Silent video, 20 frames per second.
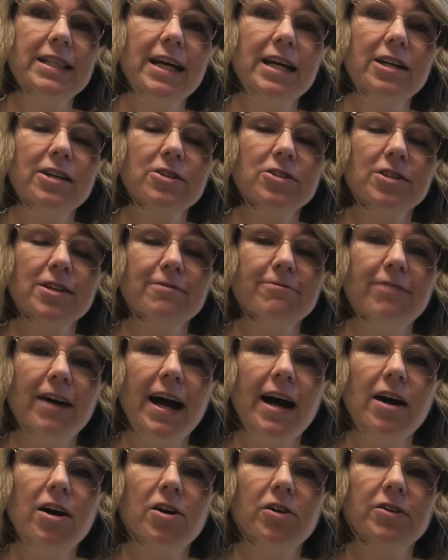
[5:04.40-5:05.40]
letters, a
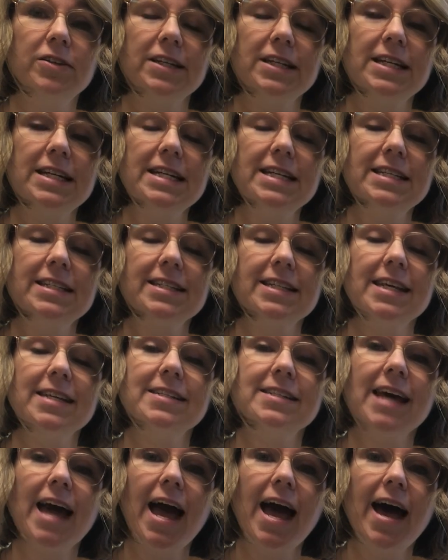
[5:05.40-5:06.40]
vowel. E says
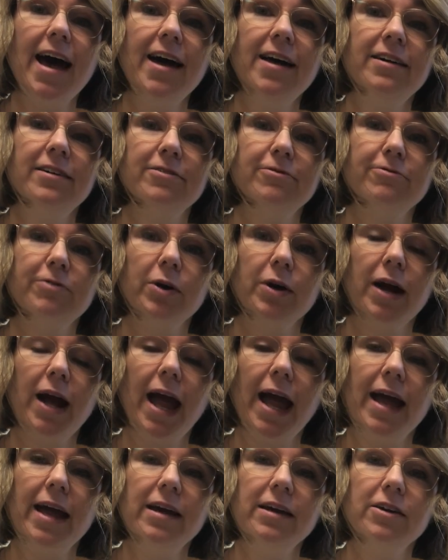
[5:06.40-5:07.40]
S for
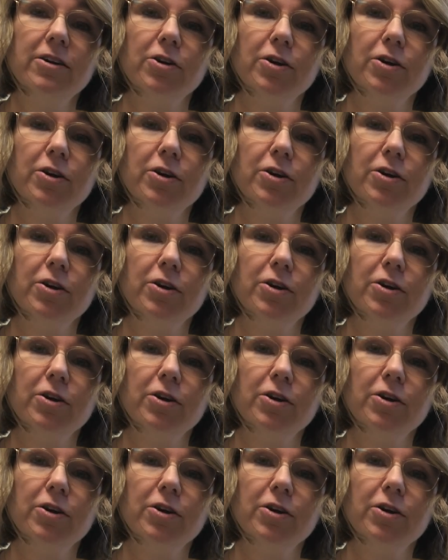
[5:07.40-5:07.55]
egg,